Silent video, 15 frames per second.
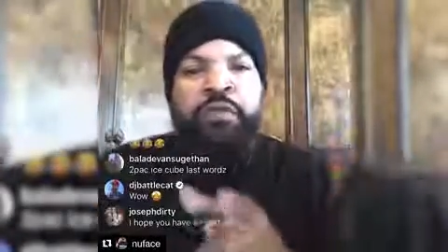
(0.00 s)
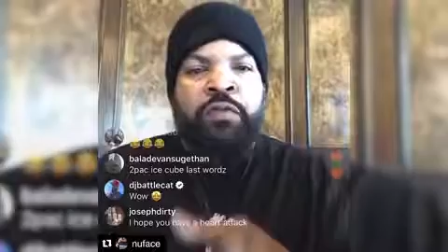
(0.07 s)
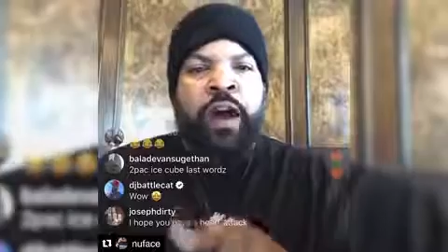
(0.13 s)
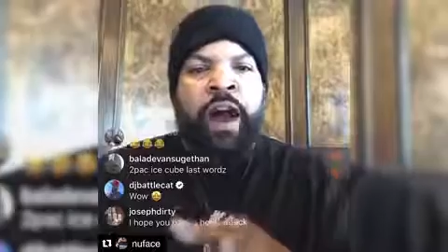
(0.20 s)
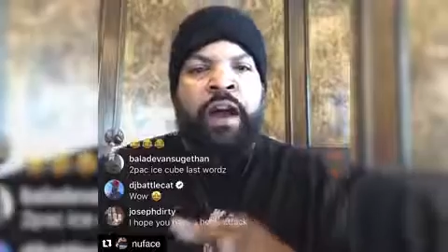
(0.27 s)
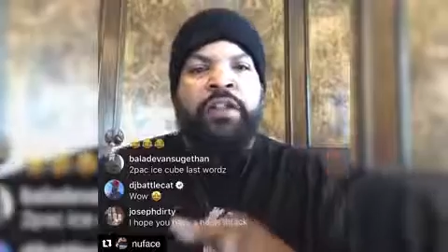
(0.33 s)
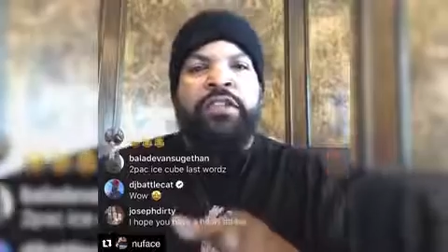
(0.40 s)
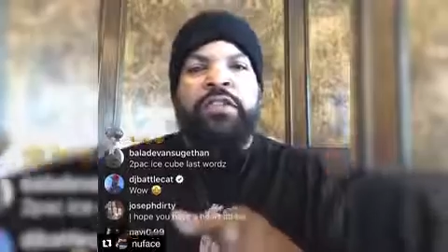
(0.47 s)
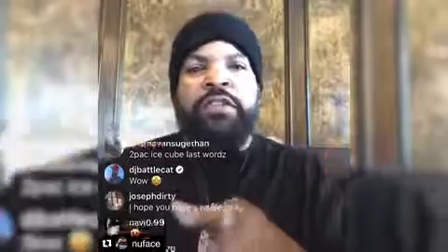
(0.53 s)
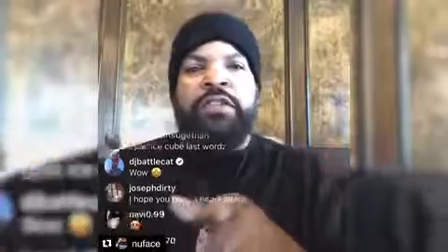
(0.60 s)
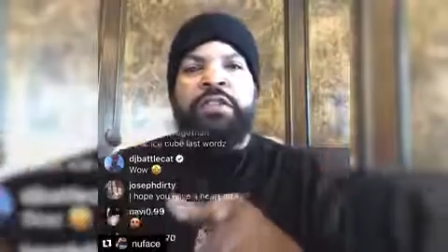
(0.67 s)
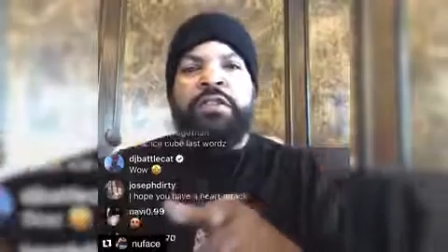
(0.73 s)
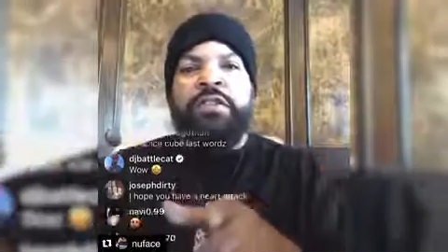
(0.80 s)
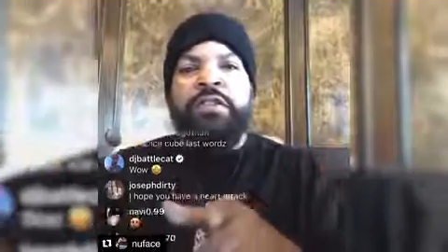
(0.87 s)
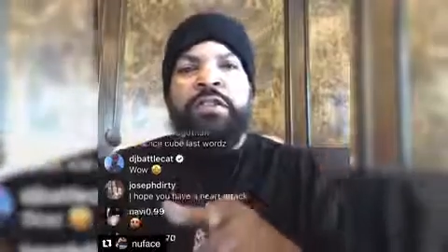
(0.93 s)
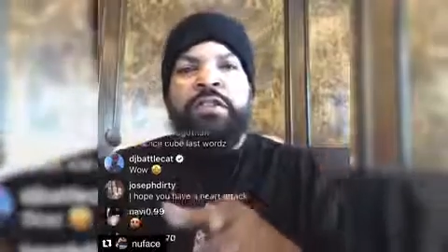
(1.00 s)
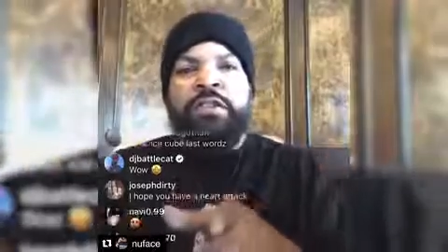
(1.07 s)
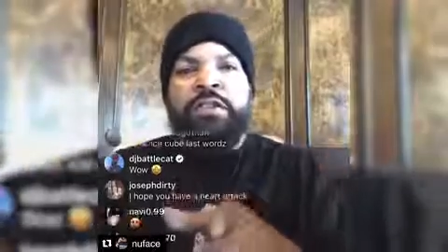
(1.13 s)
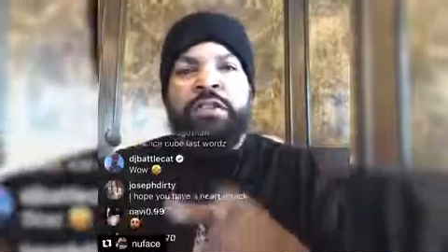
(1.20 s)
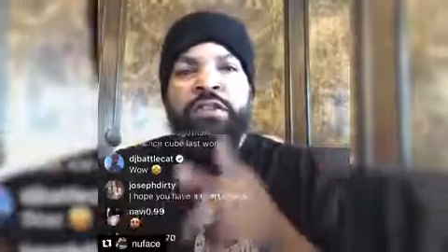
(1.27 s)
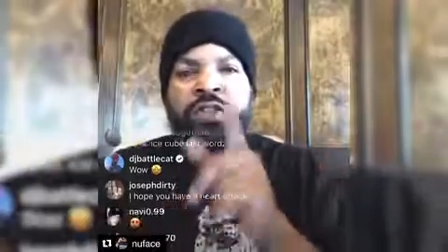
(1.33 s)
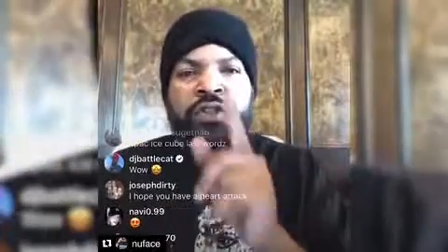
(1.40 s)
Rogers
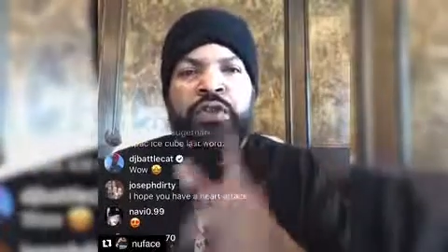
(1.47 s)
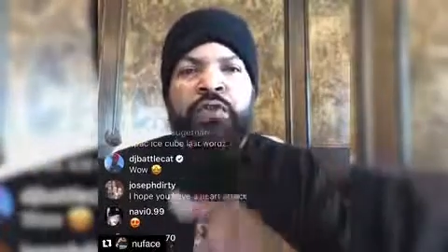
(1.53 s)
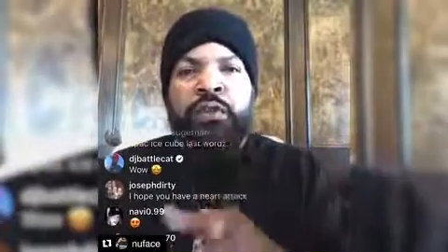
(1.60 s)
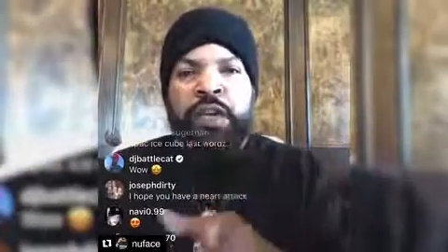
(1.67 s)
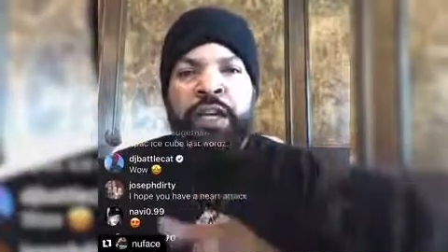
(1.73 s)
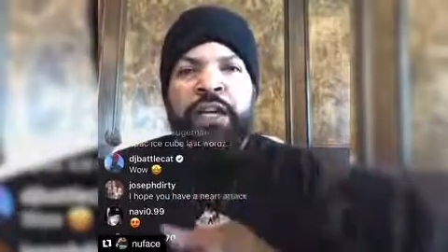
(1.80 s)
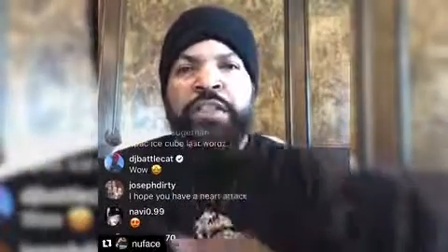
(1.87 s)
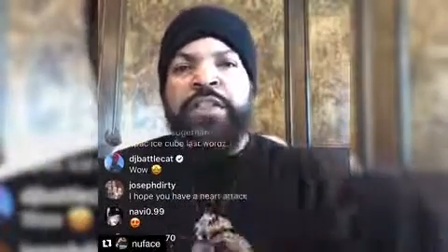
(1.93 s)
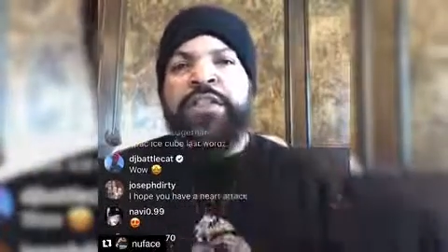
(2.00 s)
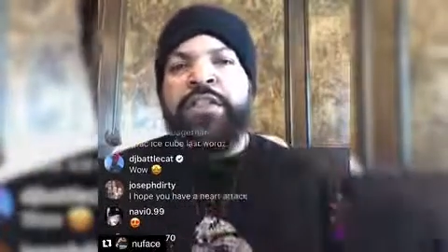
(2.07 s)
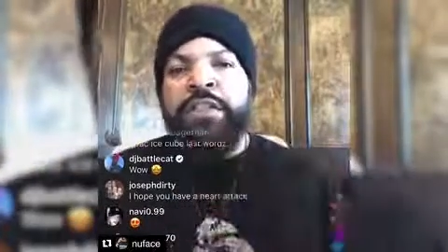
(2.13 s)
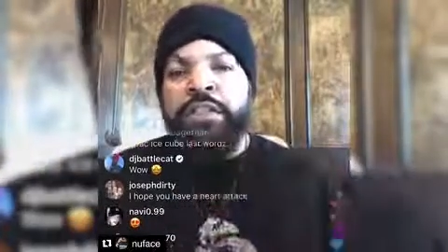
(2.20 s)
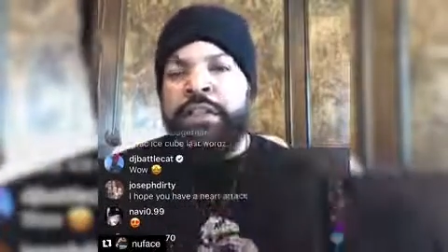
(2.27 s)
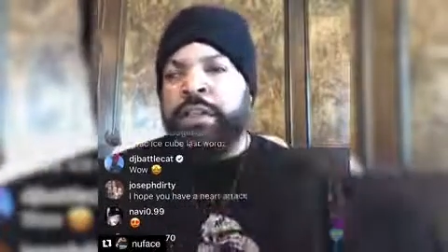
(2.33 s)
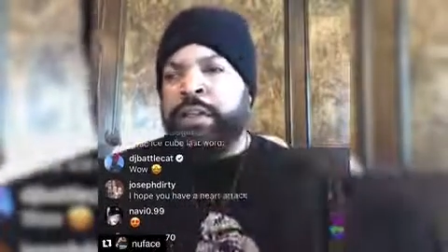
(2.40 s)
sued us.